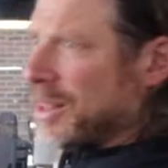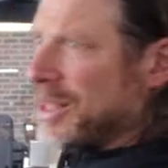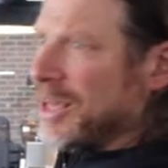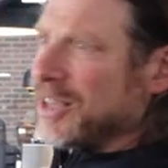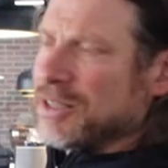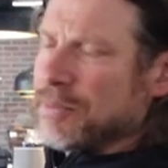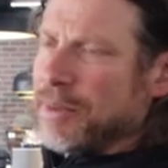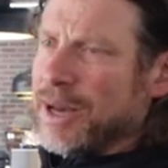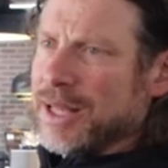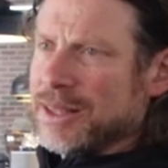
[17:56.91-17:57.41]
the
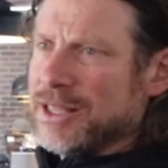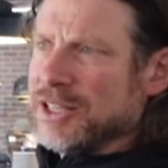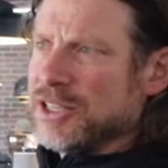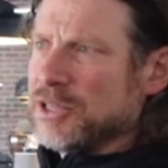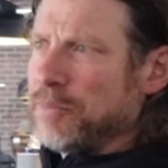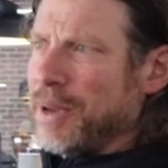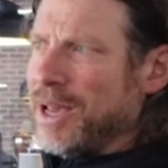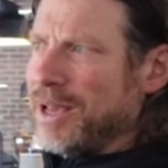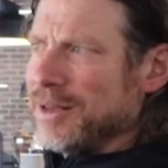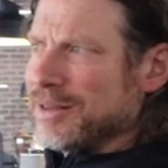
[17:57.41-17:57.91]
things about this
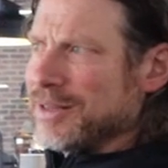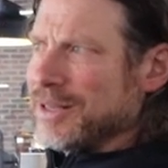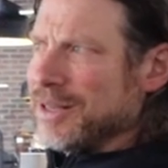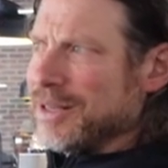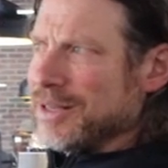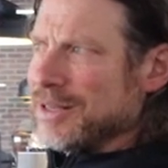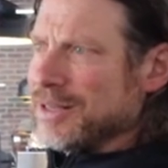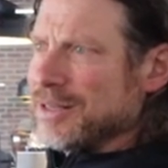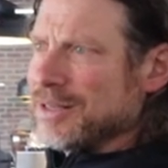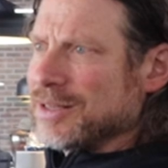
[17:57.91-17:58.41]
space
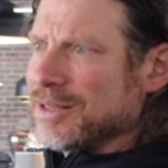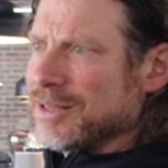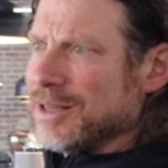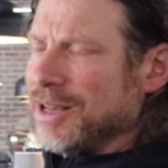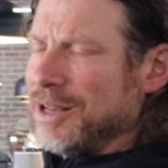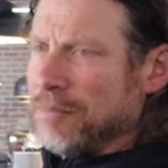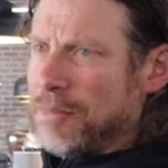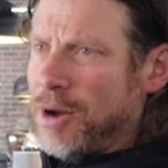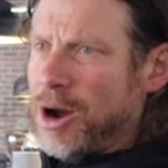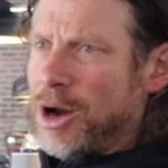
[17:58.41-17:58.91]
is
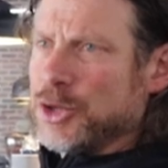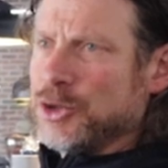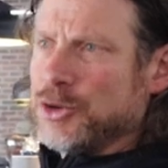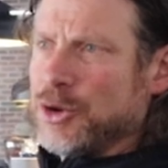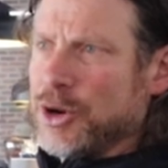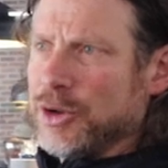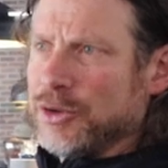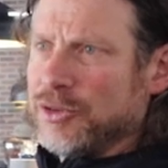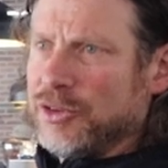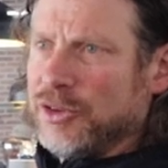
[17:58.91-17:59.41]
in
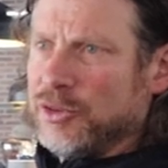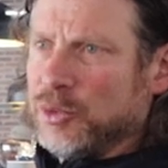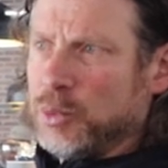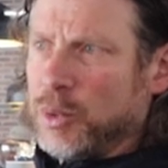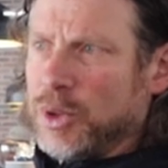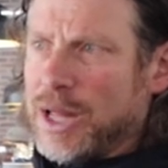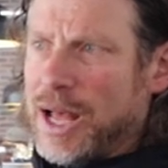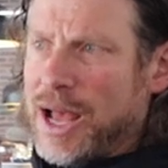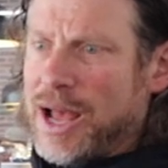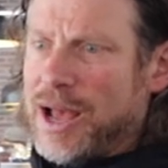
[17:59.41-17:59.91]
Montrose is
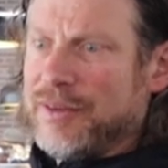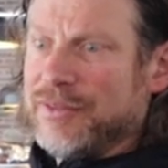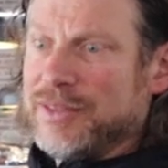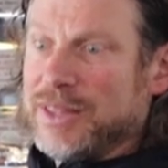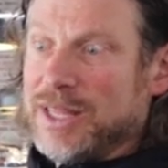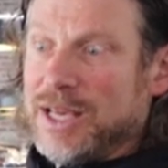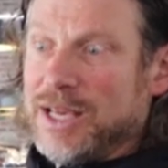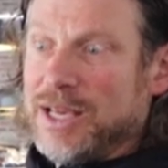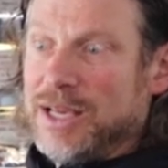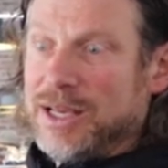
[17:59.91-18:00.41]
we'll have
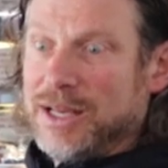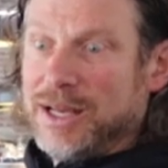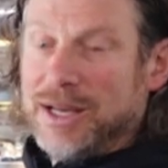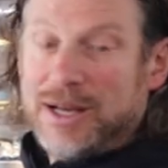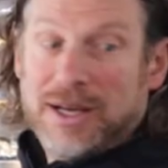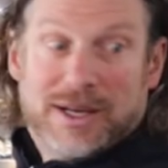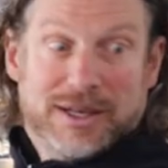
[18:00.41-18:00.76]
the